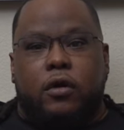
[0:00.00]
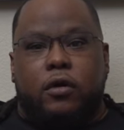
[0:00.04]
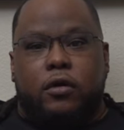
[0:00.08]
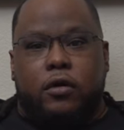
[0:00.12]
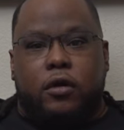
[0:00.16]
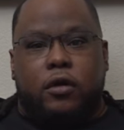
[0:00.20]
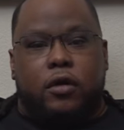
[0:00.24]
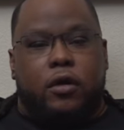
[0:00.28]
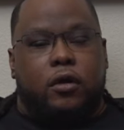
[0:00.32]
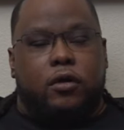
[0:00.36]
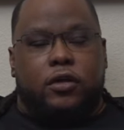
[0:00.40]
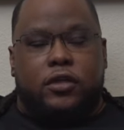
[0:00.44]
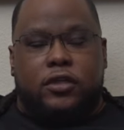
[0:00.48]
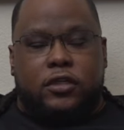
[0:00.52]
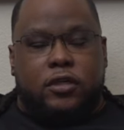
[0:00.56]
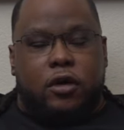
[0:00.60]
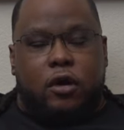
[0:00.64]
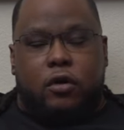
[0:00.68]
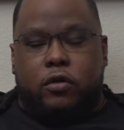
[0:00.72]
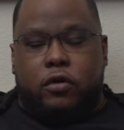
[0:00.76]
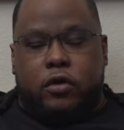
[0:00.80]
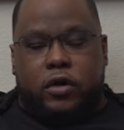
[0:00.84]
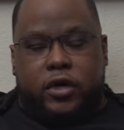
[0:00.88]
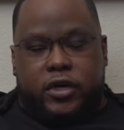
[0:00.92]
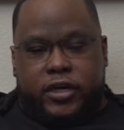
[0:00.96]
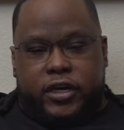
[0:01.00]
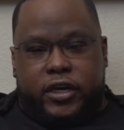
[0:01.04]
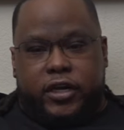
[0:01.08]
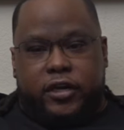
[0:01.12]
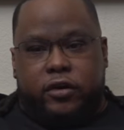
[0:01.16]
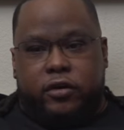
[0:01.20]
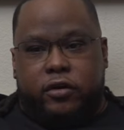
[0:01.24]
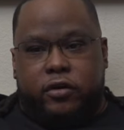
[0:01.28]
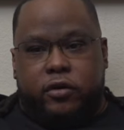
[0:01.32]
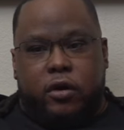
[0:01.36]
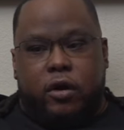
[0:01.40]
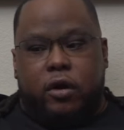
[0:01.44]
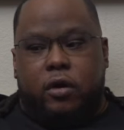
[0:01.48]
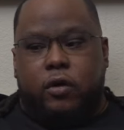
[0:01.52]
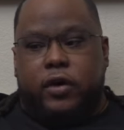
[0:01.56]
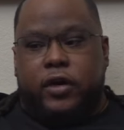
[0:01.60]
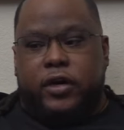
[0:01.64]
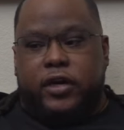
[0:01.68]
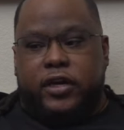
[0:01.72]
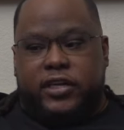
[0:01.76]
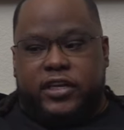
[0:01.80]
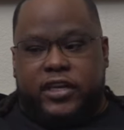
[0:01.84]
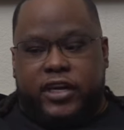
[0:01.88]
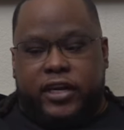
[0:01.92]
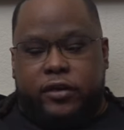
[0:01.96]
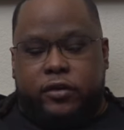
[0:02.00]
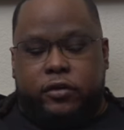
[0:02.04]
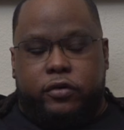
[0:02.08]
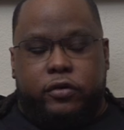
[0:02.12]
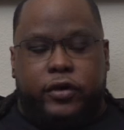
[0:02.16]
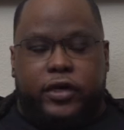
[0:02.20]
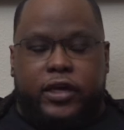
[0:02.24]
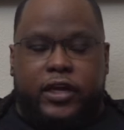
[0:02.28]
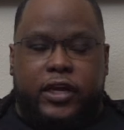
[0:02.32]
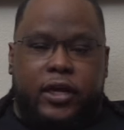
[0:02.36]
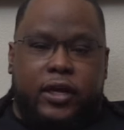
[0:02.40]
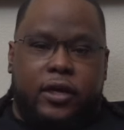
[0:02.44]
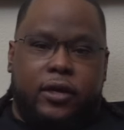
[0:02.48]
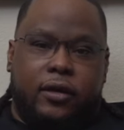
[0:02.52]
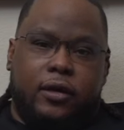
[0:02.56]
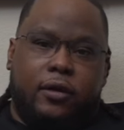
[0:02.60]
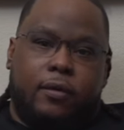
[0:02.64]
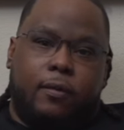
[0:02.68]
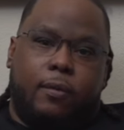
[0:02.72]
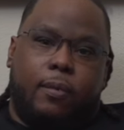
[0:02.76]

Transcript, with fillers: You know, it's gonna continue to grow and continue to get